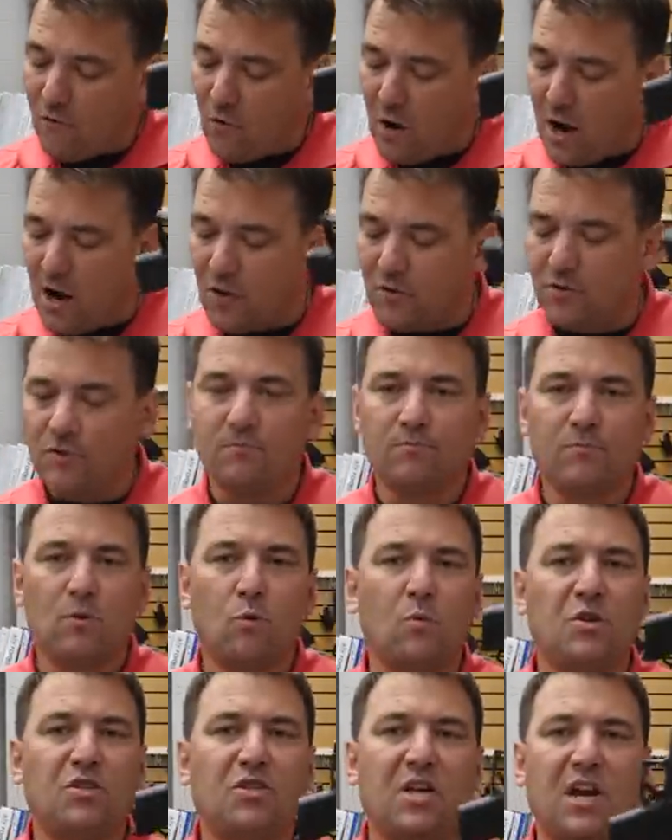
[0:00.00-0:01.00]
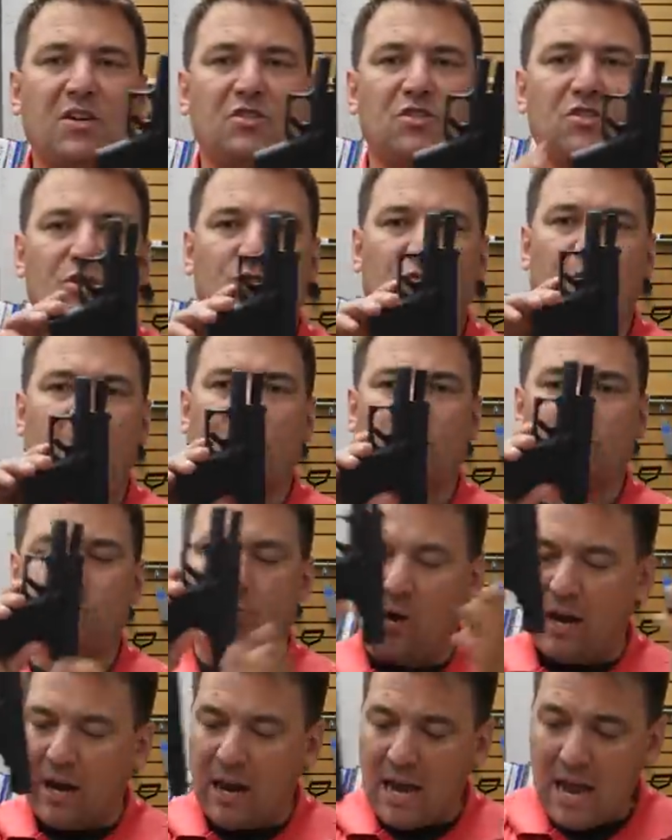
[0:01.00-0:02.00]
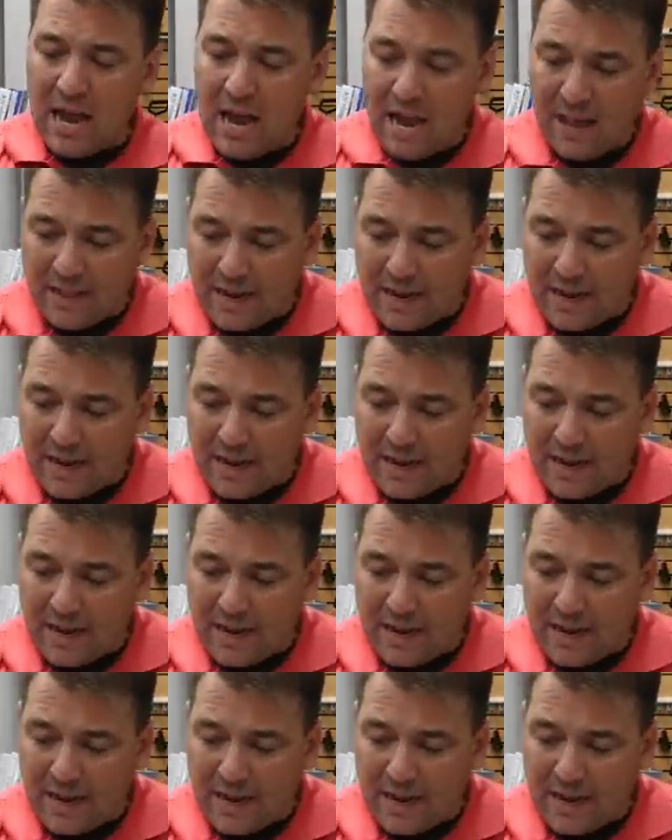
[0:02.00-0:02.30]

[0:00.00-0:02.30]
rounds, we changed the striker spring. And